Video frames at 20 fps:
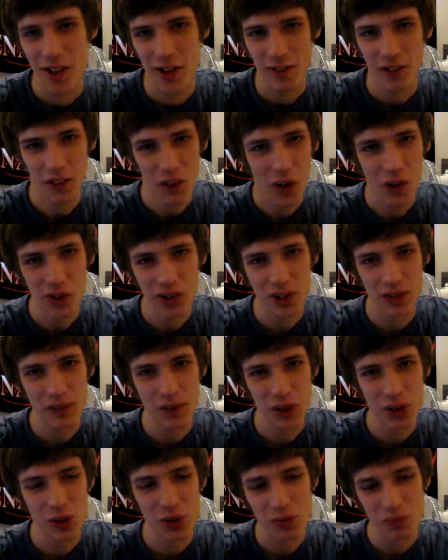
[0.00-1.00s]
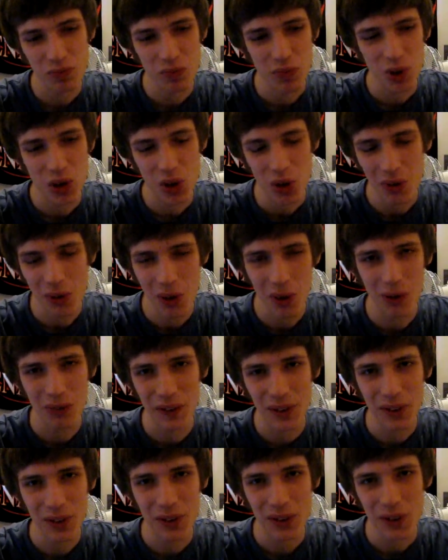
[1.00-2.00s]
For those of you who
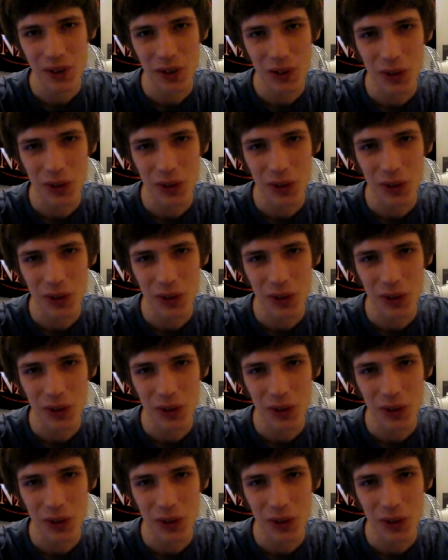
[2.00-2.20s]
only